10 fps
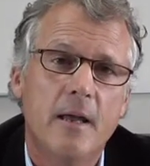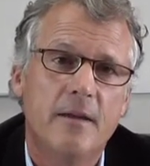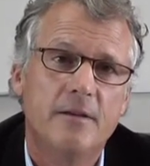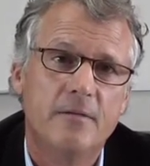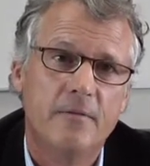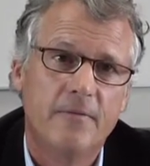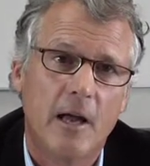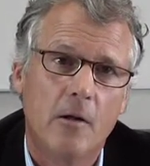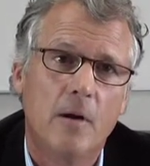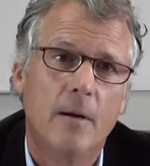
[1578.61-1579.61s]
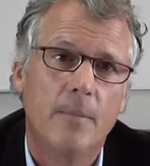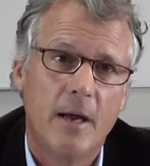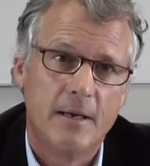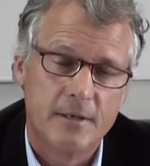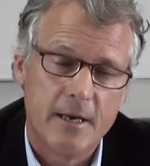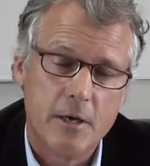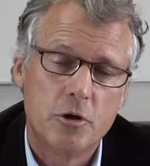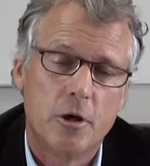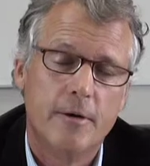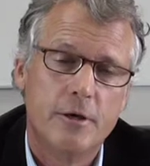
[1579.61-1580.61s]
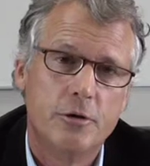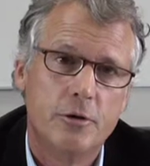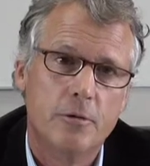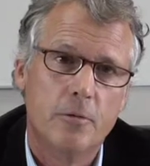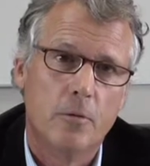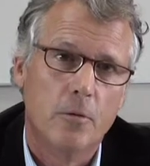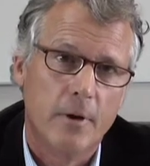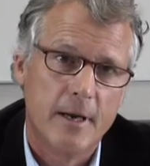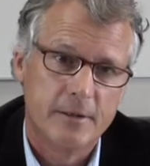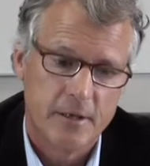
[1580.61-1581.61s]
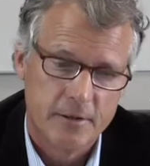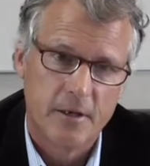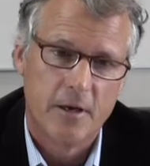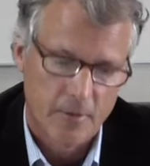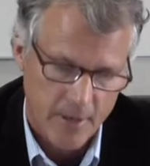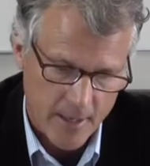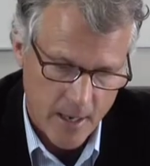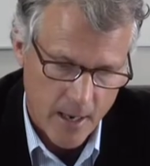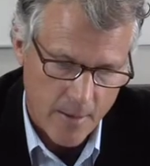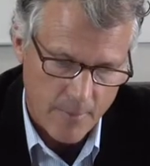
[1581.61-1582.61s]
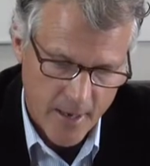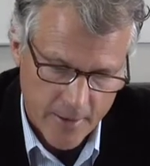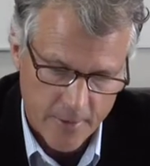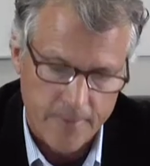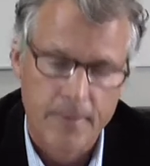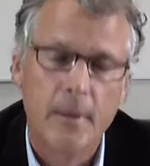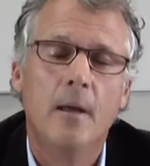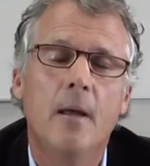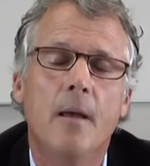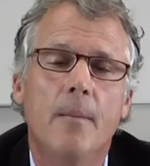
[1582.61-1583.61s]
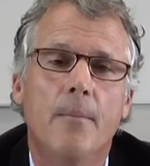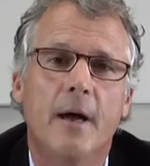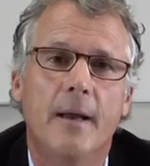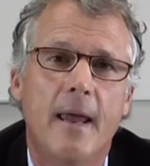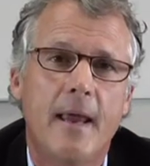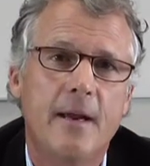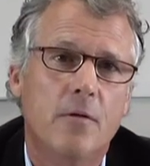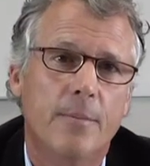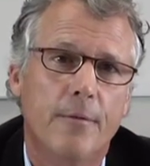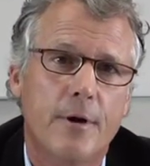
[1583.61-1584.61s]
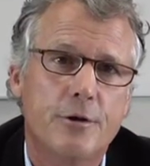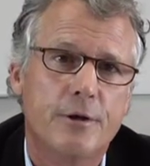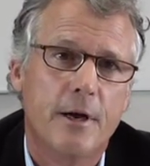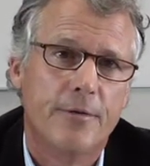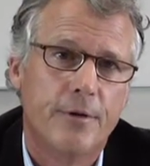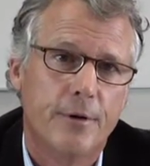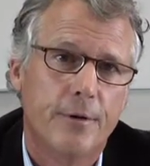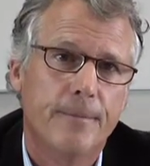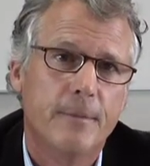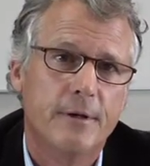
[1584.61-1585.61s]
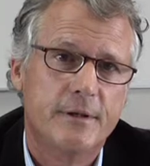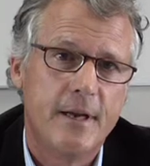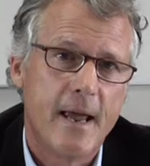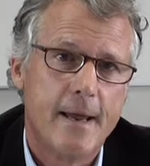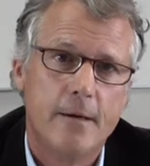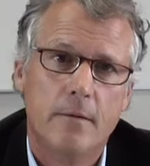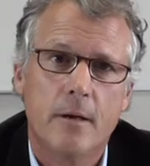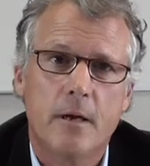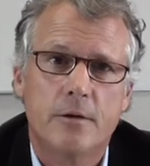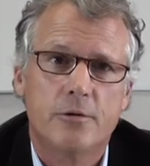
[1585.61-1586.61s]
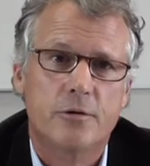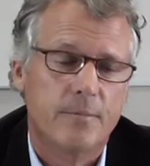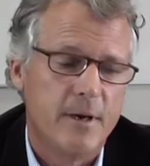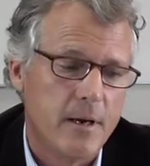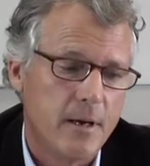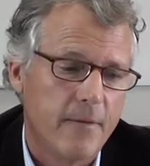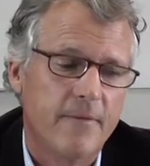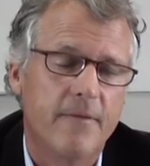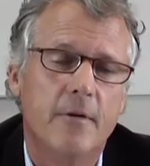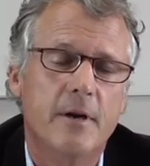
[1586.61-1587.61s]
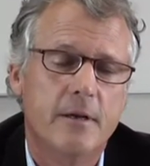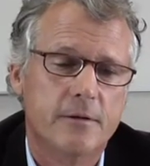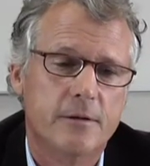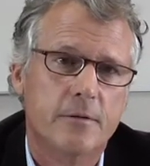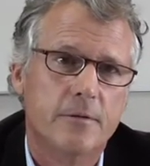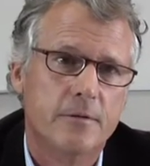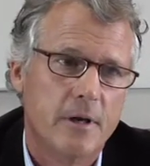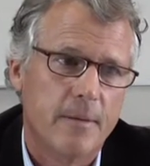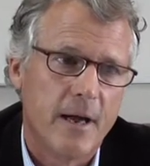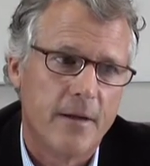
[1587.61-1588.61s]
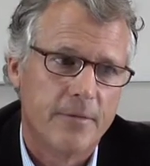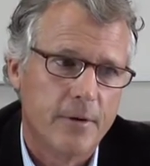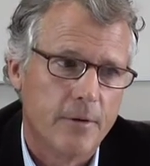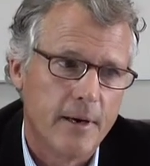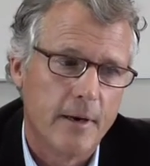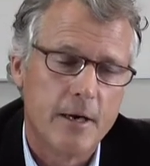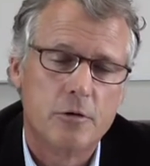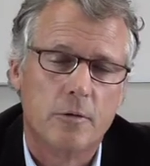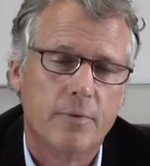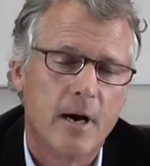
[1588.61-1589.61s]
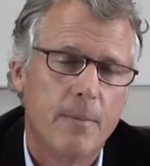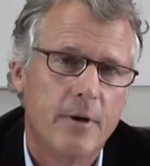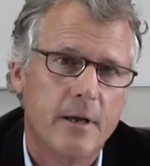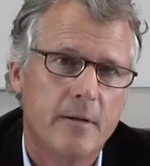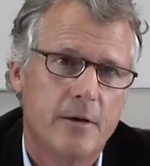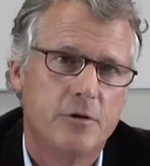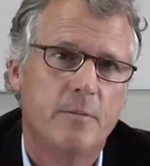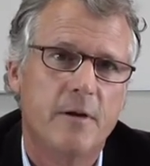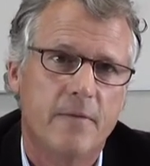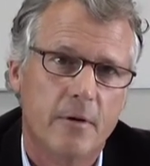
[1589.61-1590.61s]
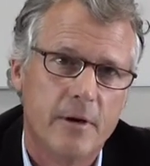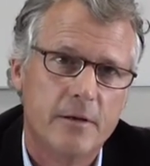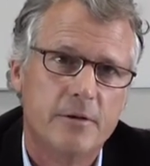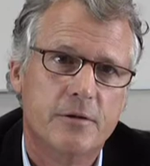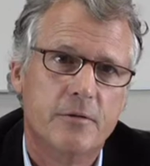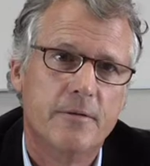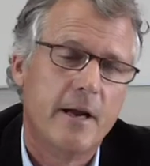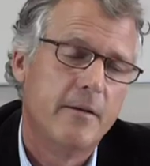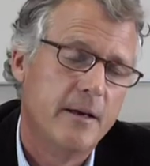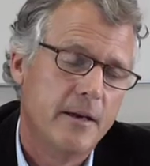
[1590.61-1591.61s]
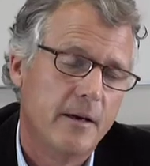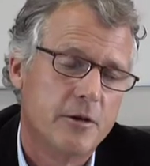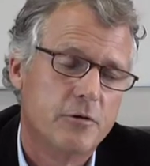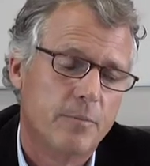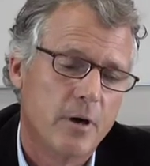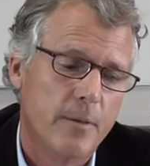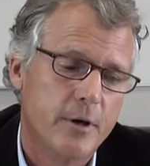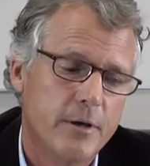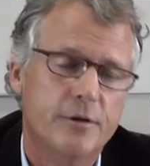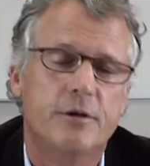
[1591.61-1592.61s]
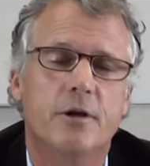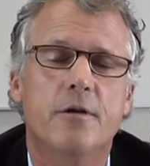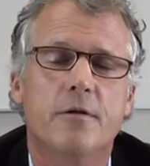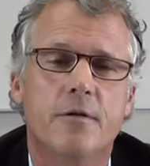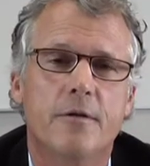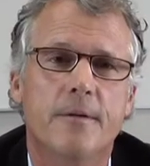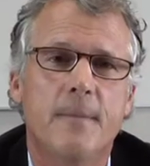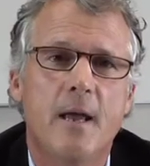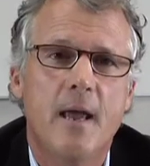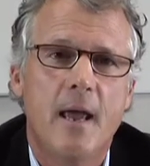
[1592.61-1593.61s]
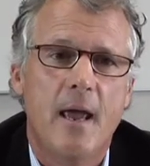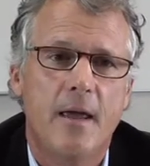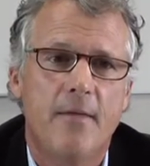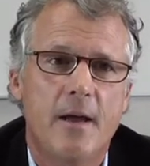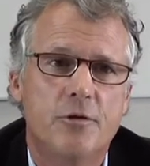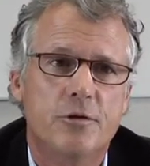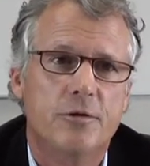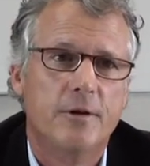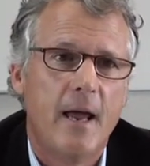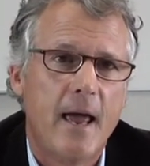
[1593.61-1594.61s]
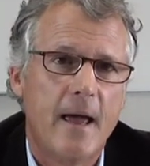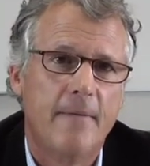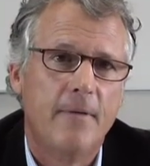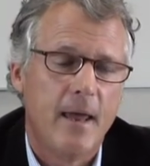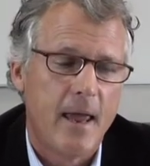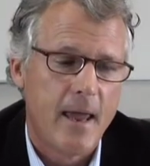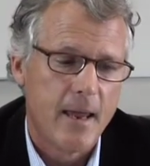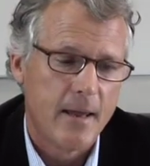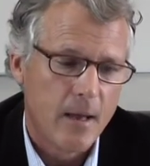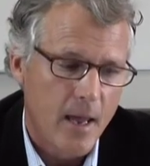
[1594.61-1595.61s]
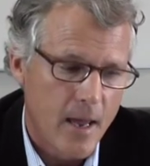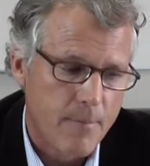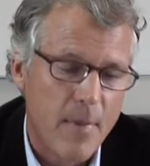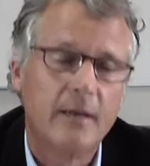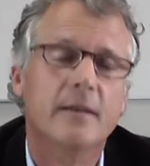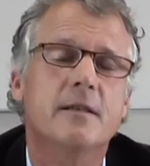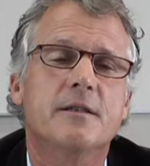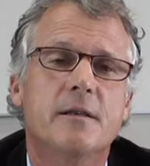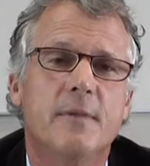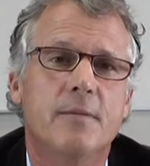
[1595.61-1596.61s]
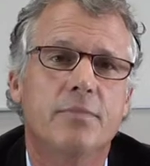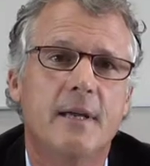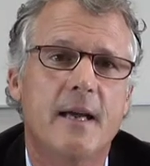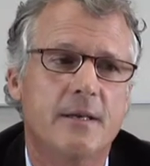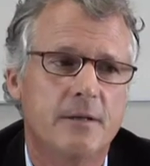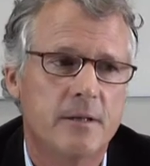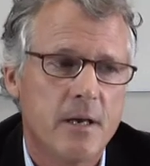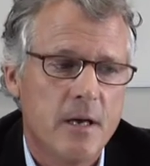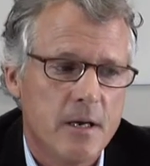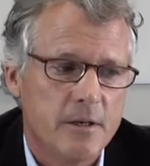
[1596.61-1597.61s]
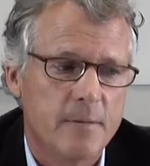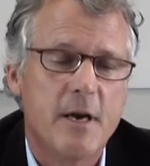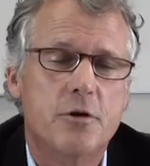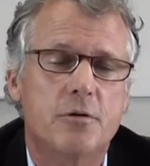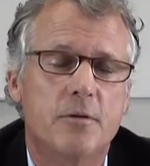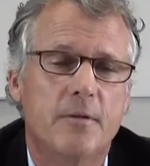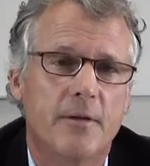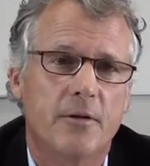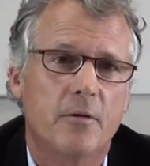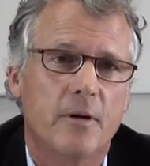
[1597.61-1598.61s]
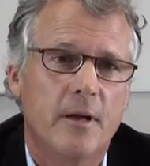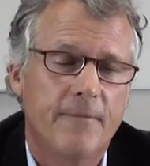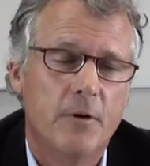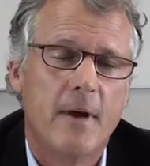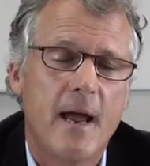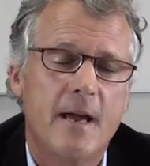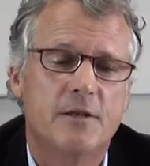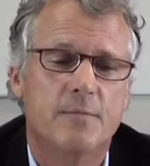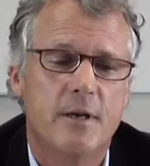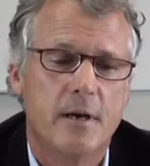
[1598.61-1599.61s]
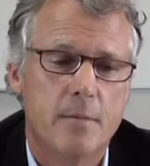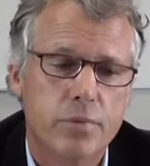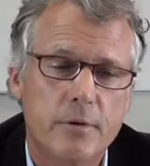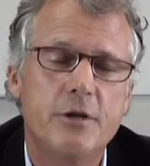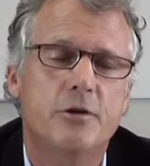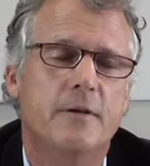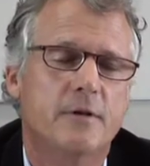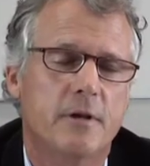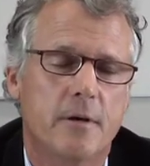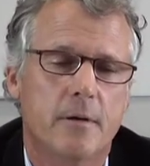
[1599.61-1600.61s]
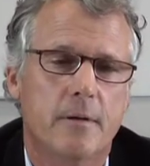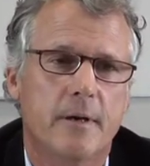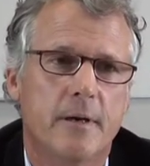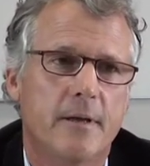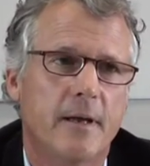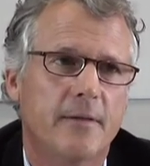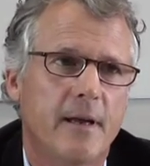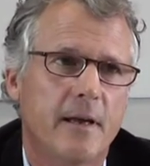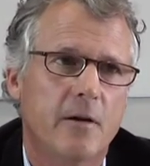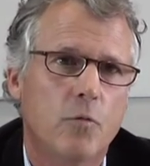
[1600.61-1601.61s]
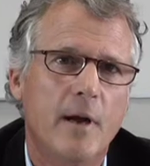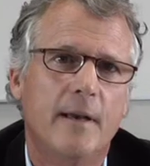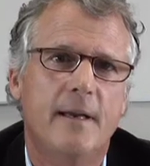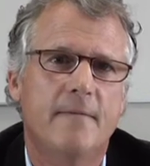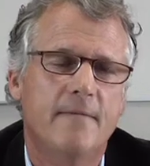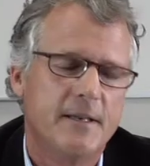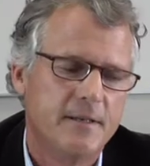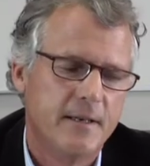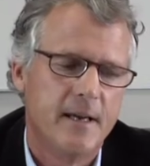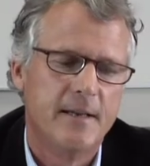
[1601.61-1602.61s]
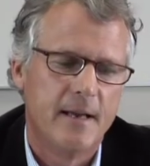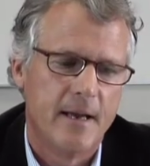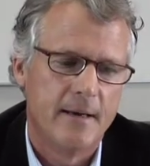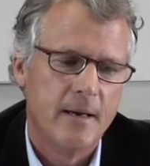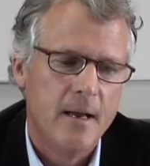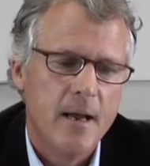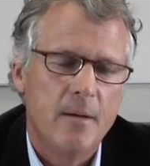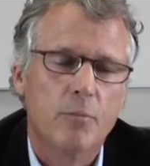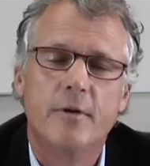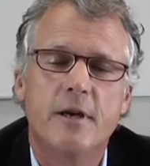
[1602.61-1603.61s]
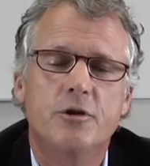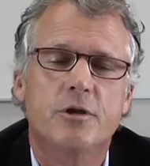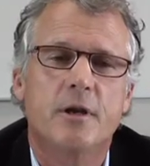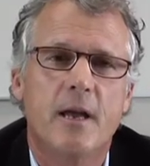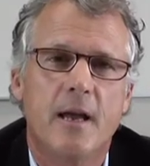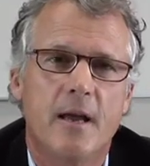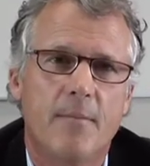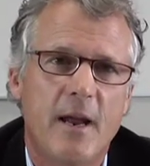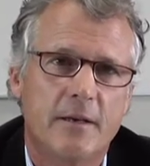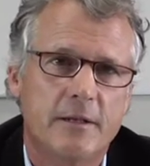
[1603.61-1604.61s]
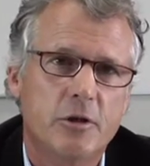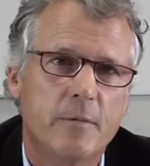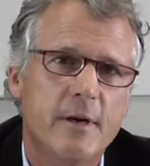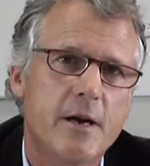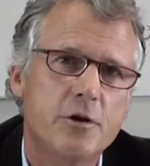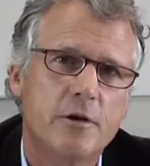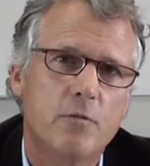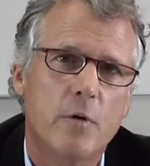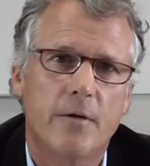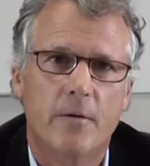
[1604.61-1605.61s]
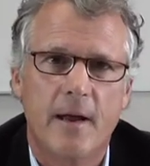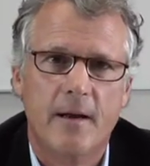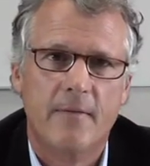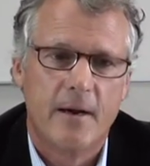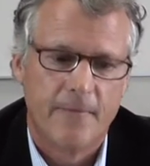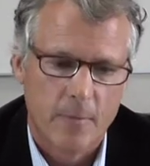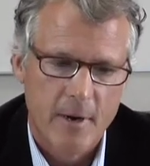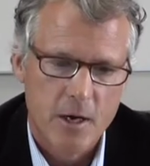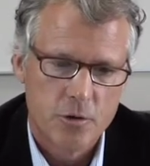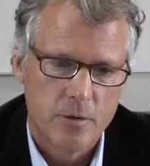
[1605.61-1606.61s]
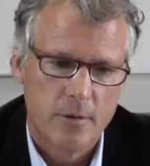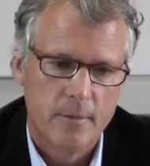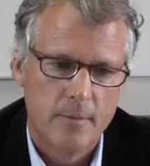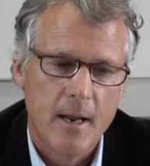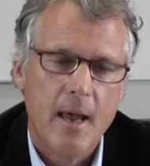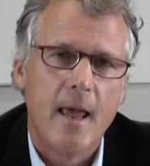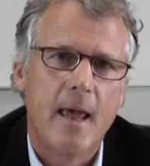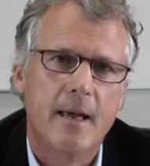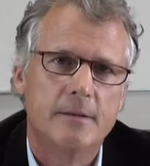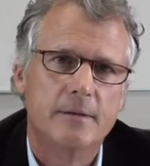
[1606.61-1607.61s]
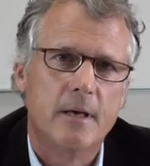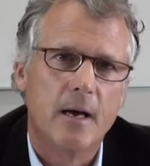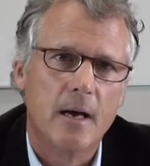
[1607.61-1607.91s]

then to follow up as an HR issue or as a security matter. But any corporation out there today should be very concerned about their intellectual property. They should be very concerned how the intellectual property is secured, and they should have a mechanism in place to make sure that if there has been a breach of security, that they can quickly investigate that breach and make a determination whether any of that information has